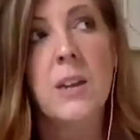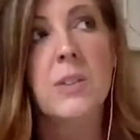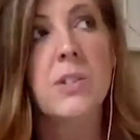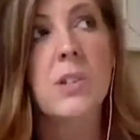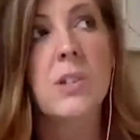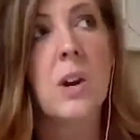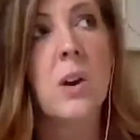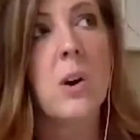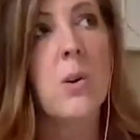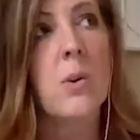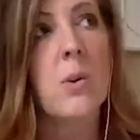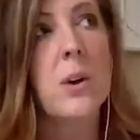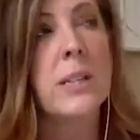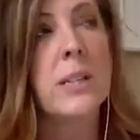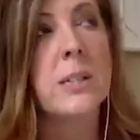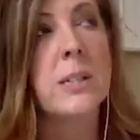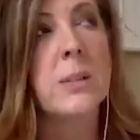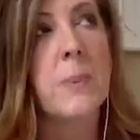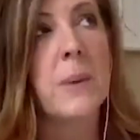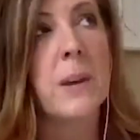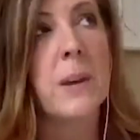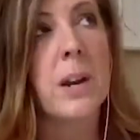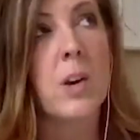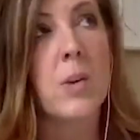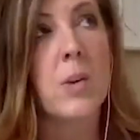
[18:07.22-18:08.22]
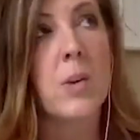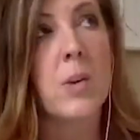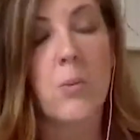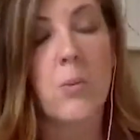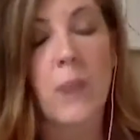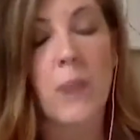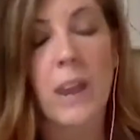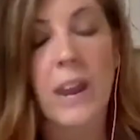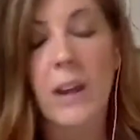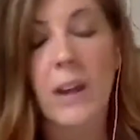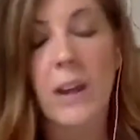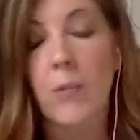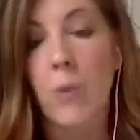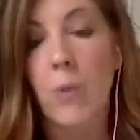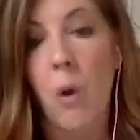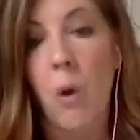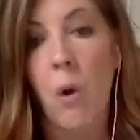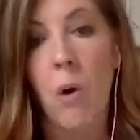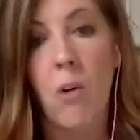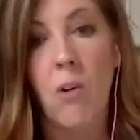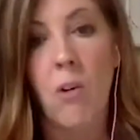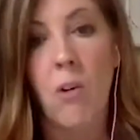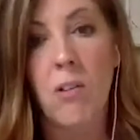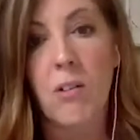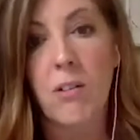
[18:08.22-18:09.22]
So it's been a great
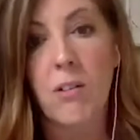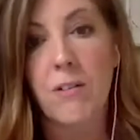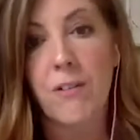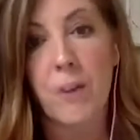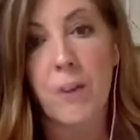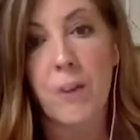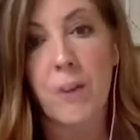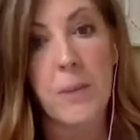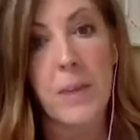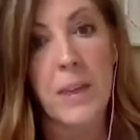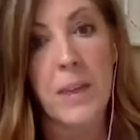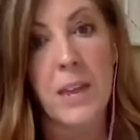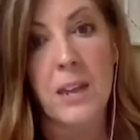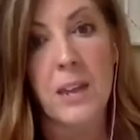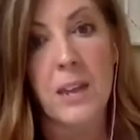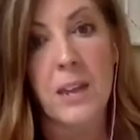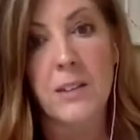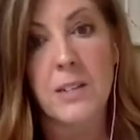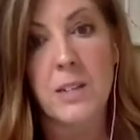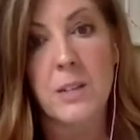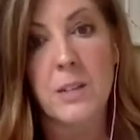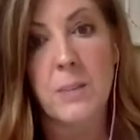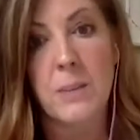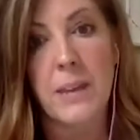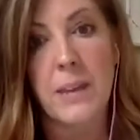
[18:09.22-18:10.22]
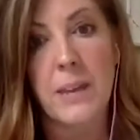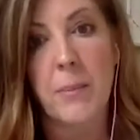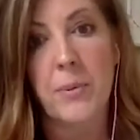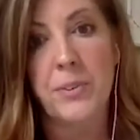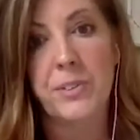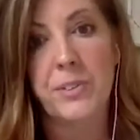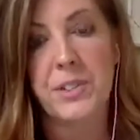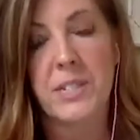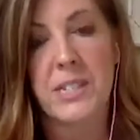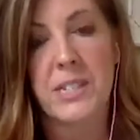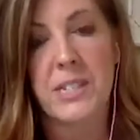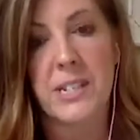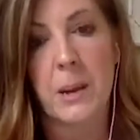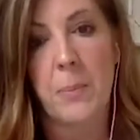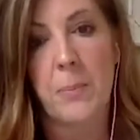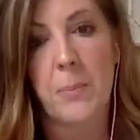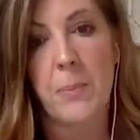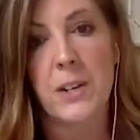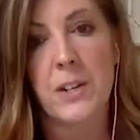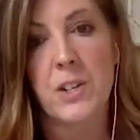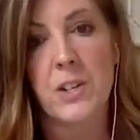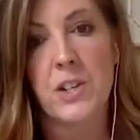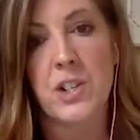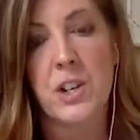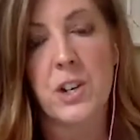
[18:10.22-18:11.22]
role for me to be able to step
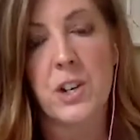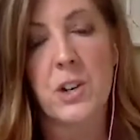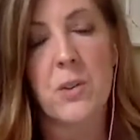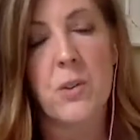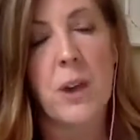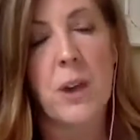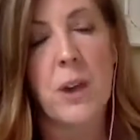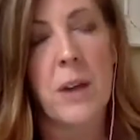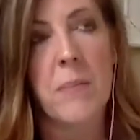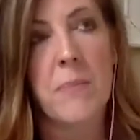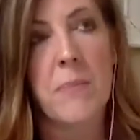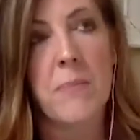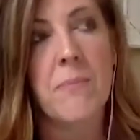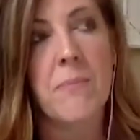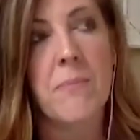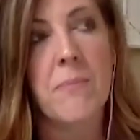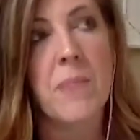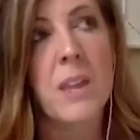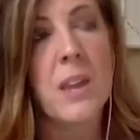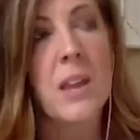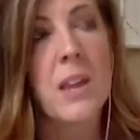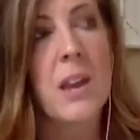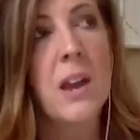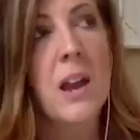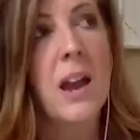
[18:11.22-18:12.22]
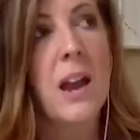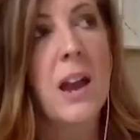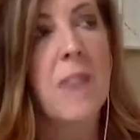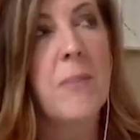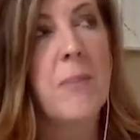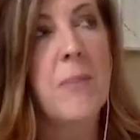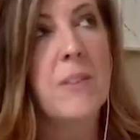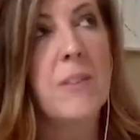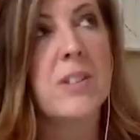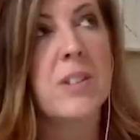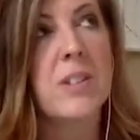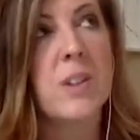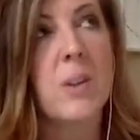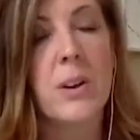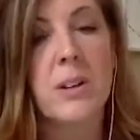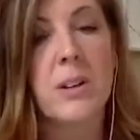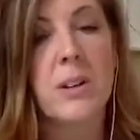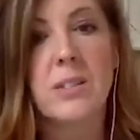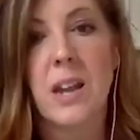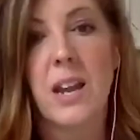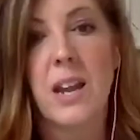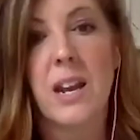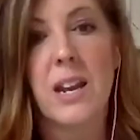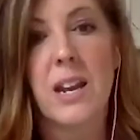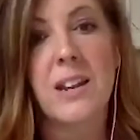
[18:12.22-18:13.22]
into. I've been so
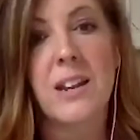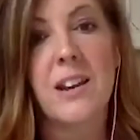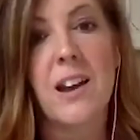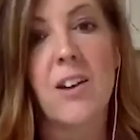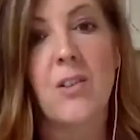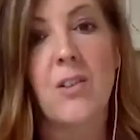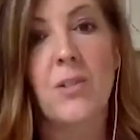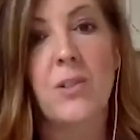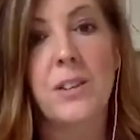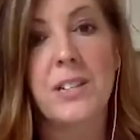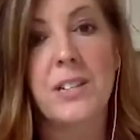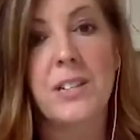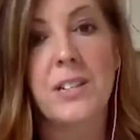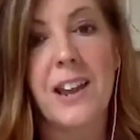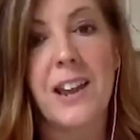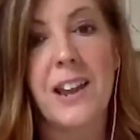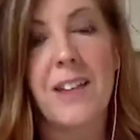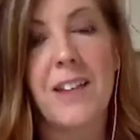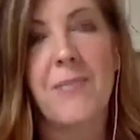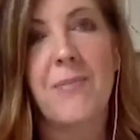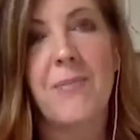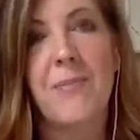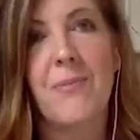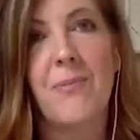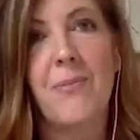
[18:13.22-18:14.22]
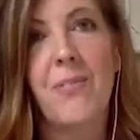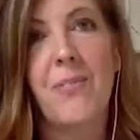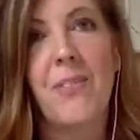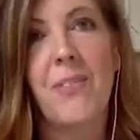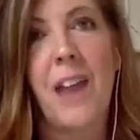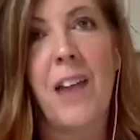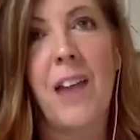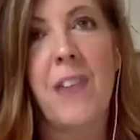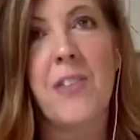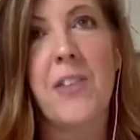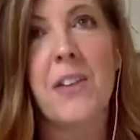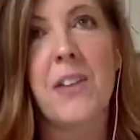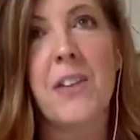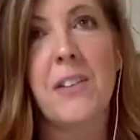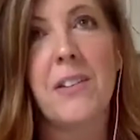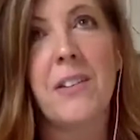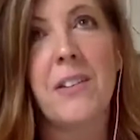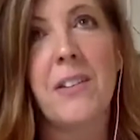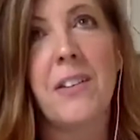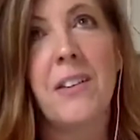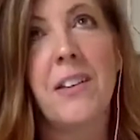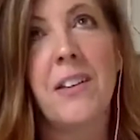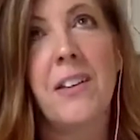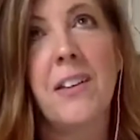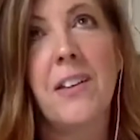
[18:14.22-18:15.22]
excited, not only, I think
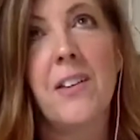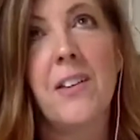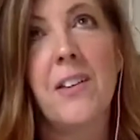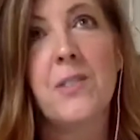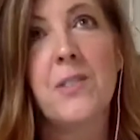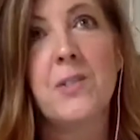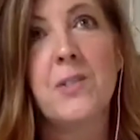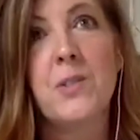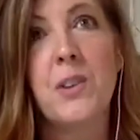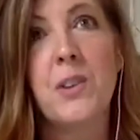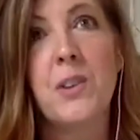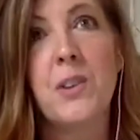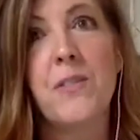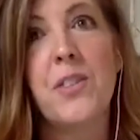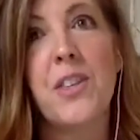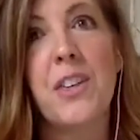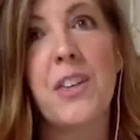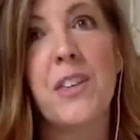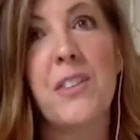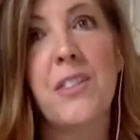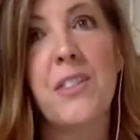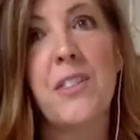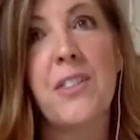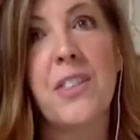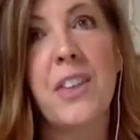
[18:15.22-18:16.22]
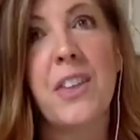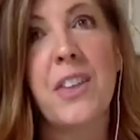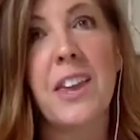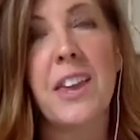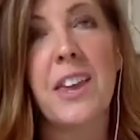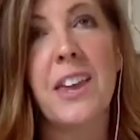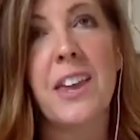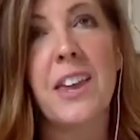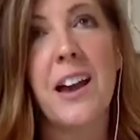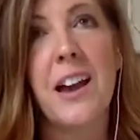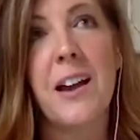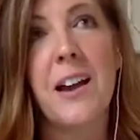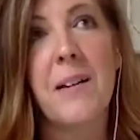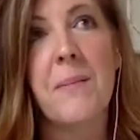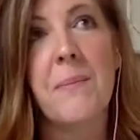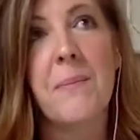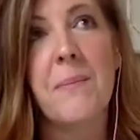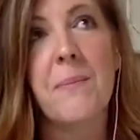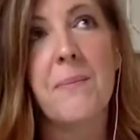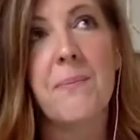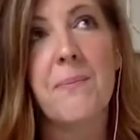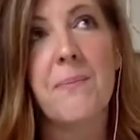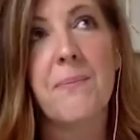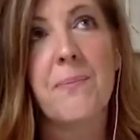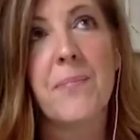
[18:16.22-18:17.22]
sort of
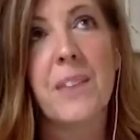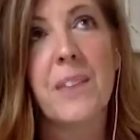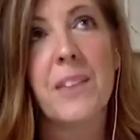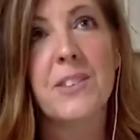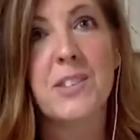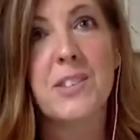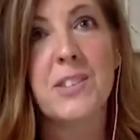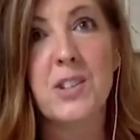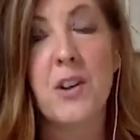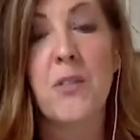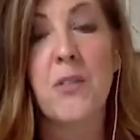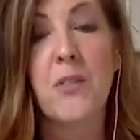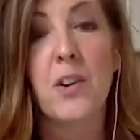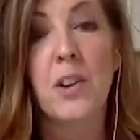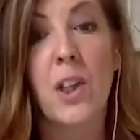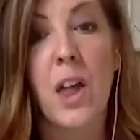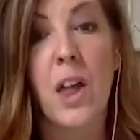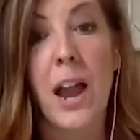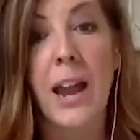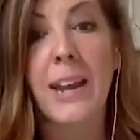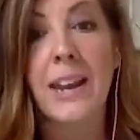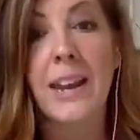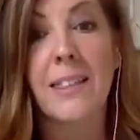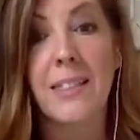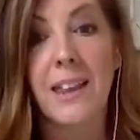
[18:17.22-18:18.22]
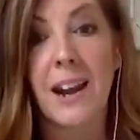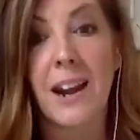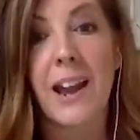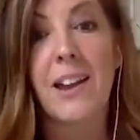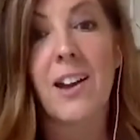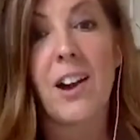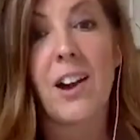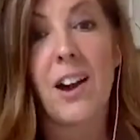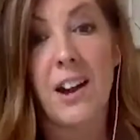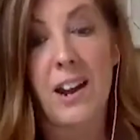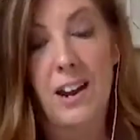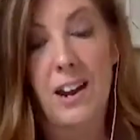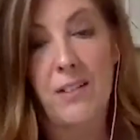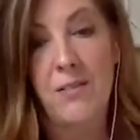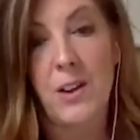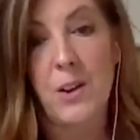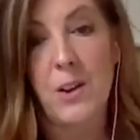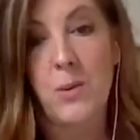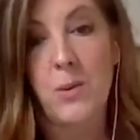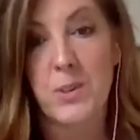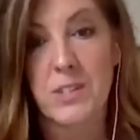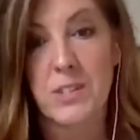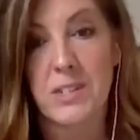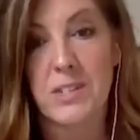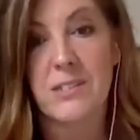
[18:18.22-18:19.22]
the silver lining that I got out of it
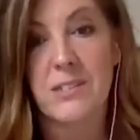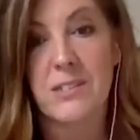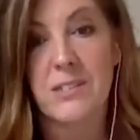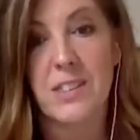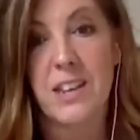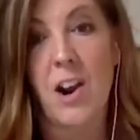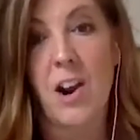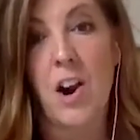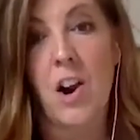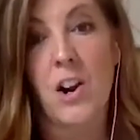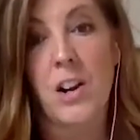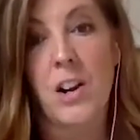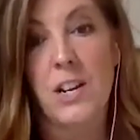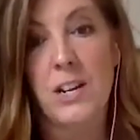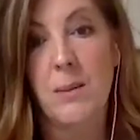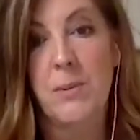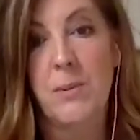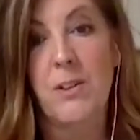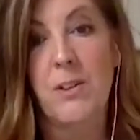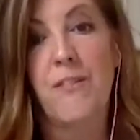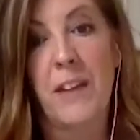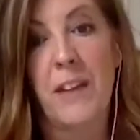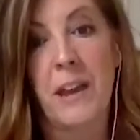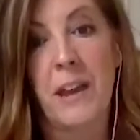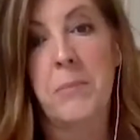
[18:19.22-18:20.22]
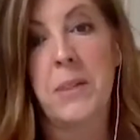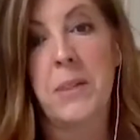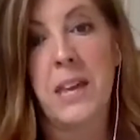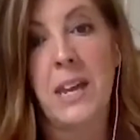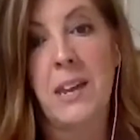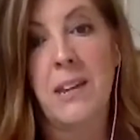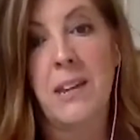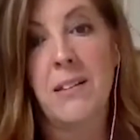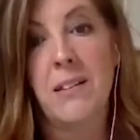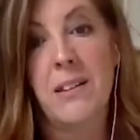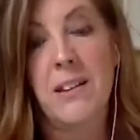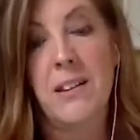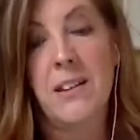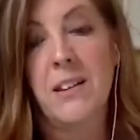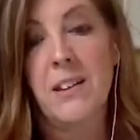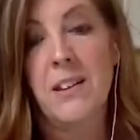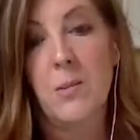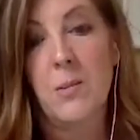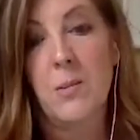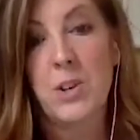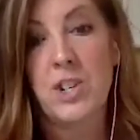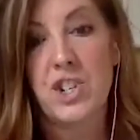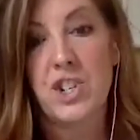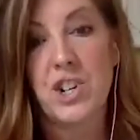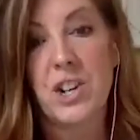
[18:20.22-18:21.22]
was the REW family,
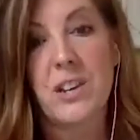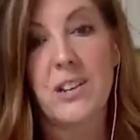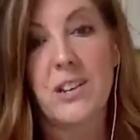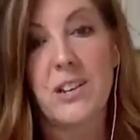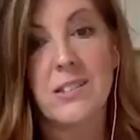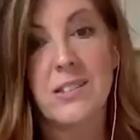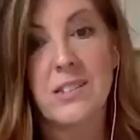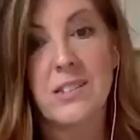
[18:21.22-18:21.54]
which is,